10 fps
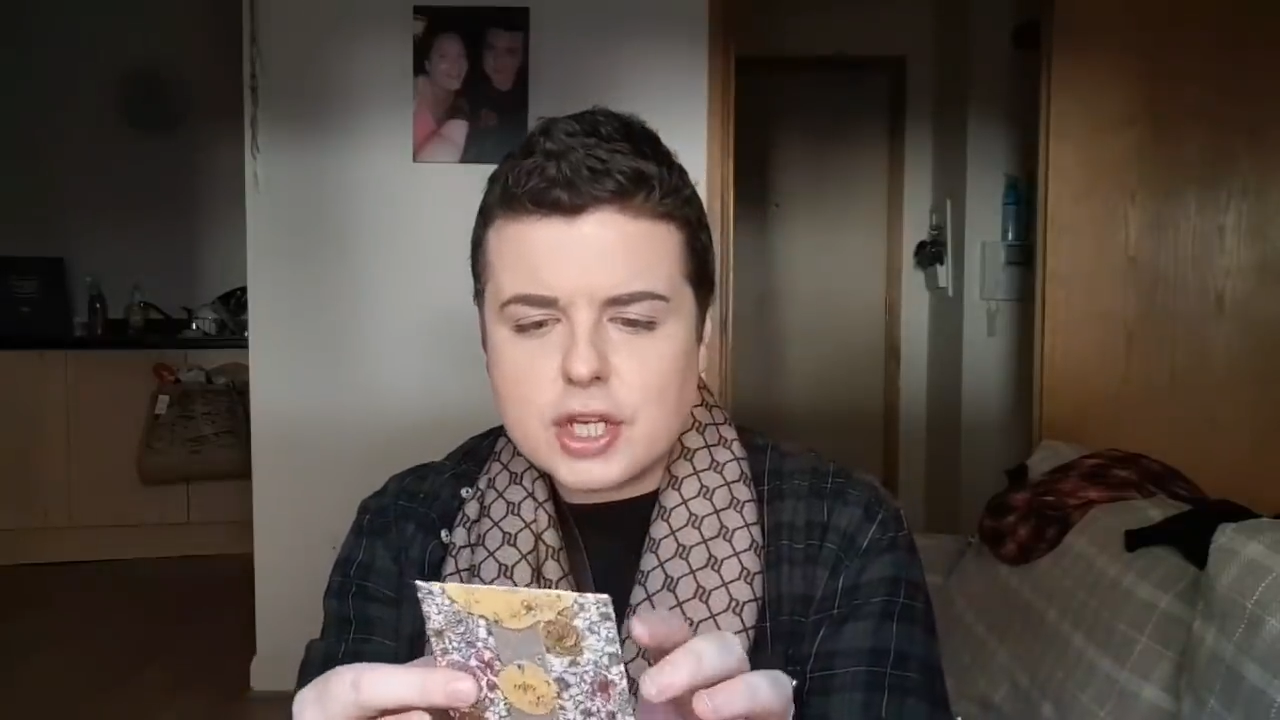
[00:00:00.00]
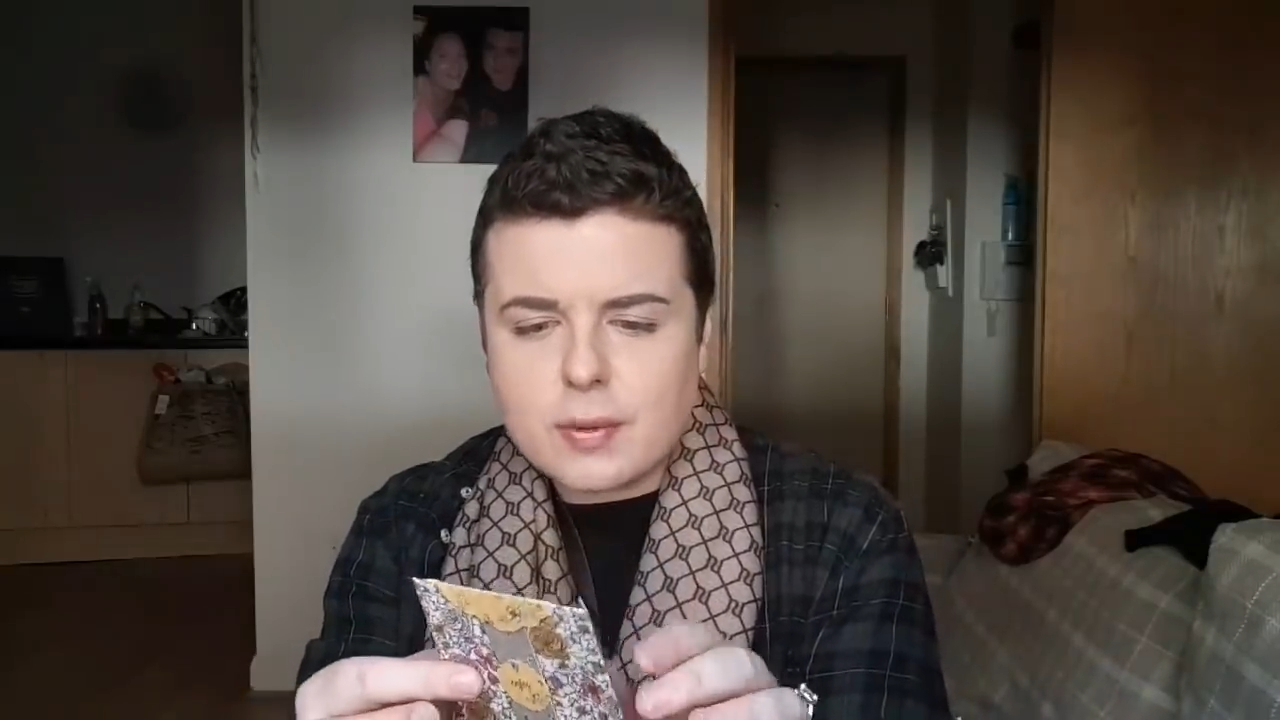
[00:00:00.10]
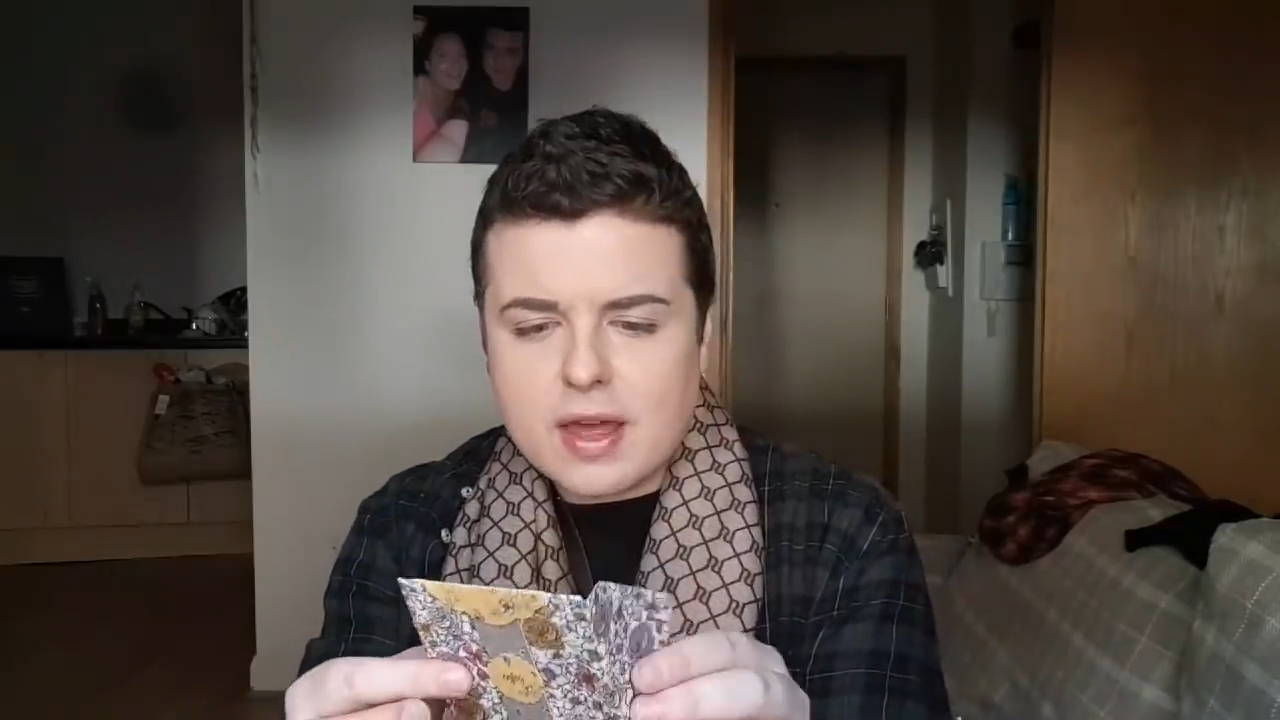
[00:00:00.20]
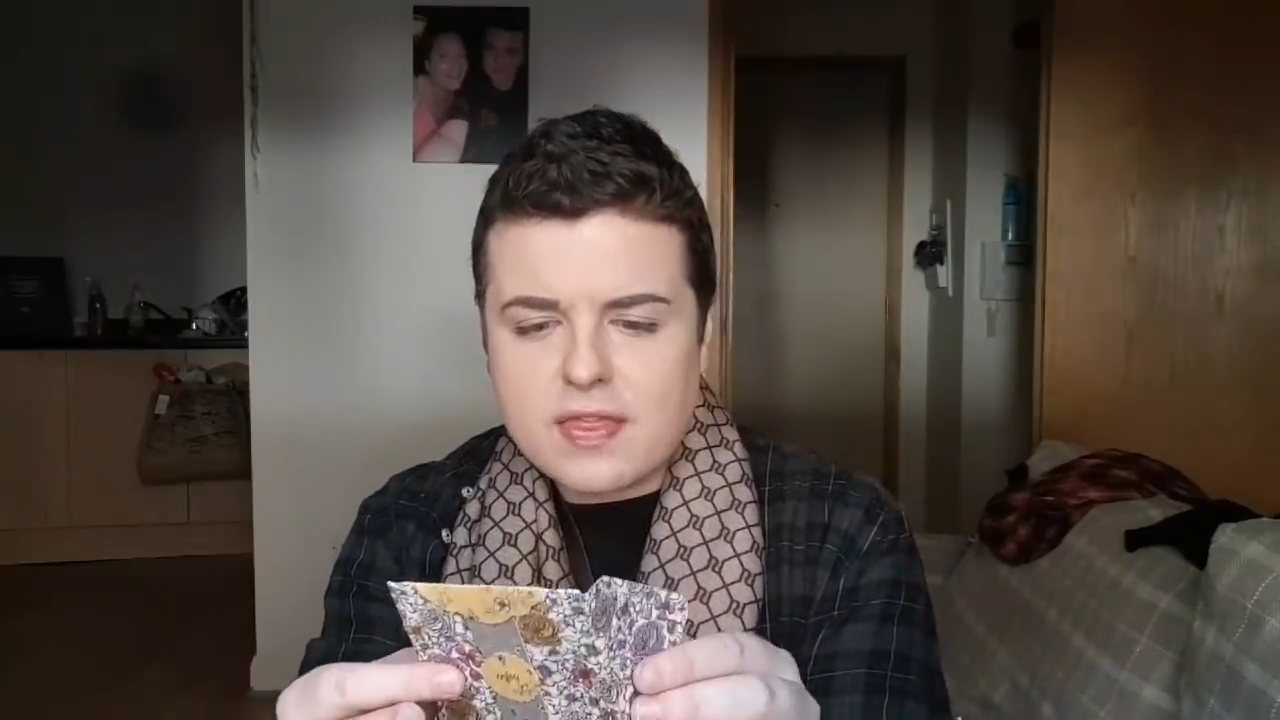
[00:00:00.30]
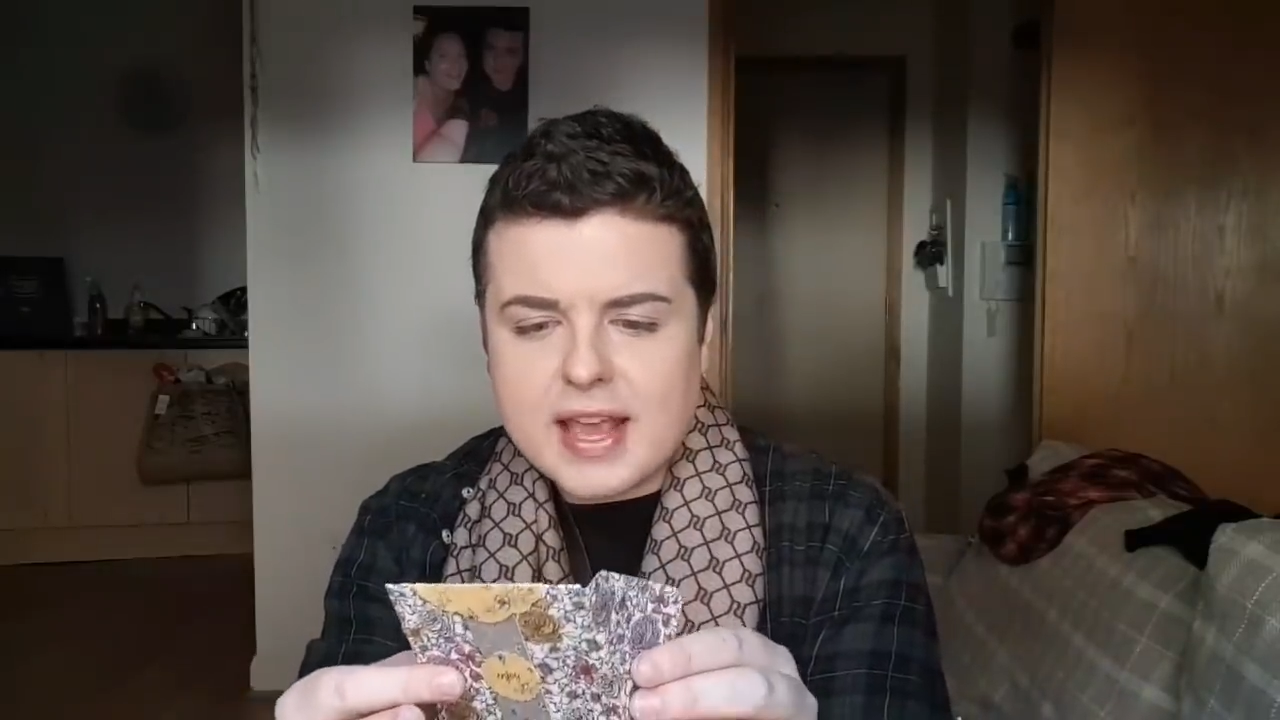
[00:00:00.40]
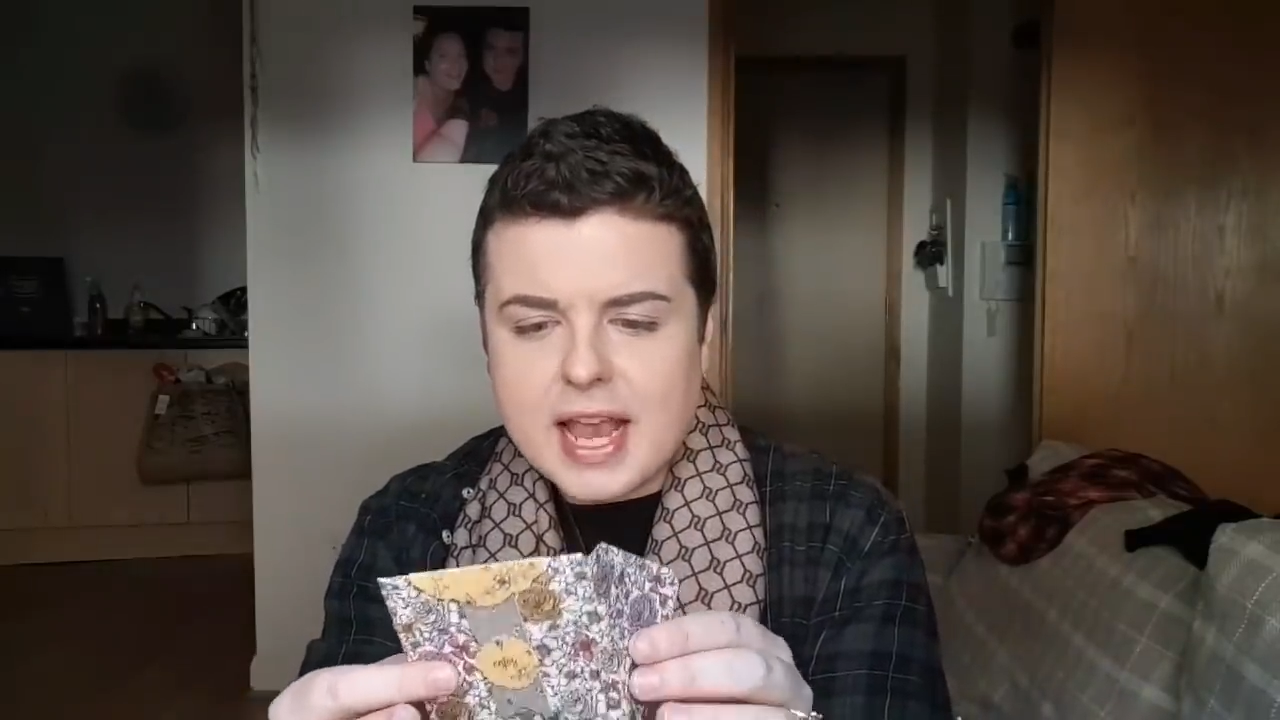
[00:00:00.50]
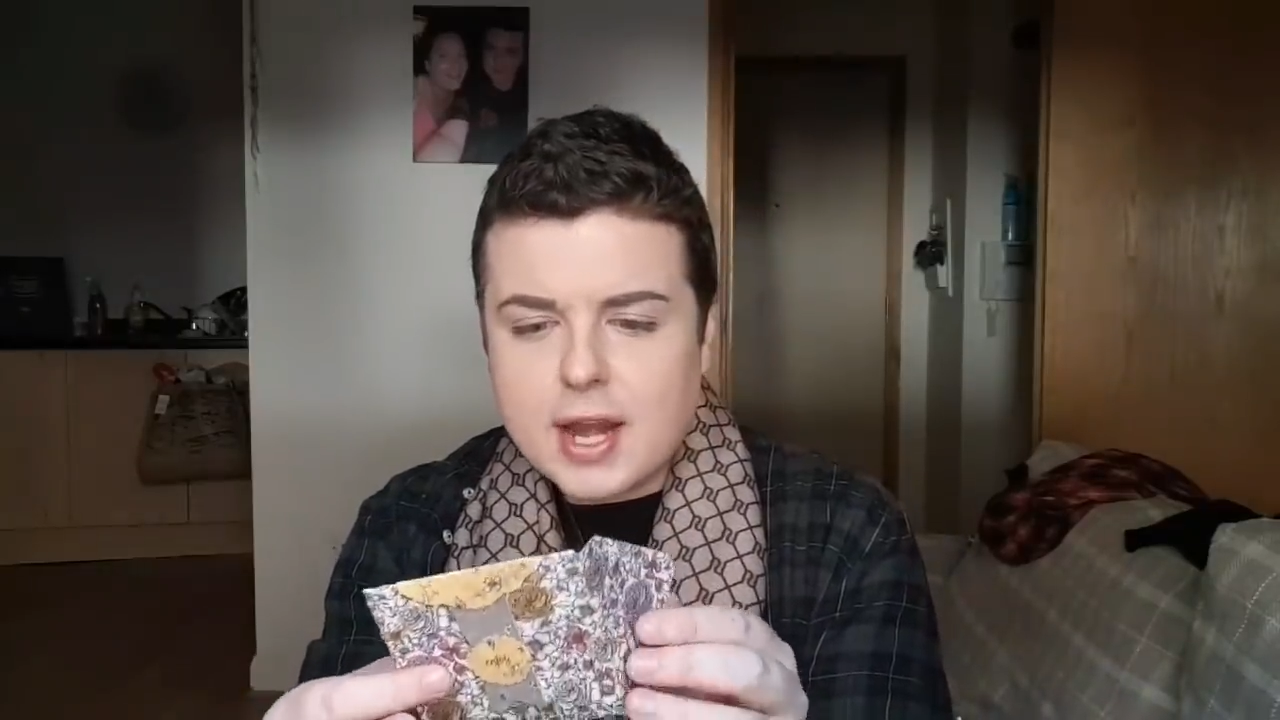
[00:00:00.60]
do, I think,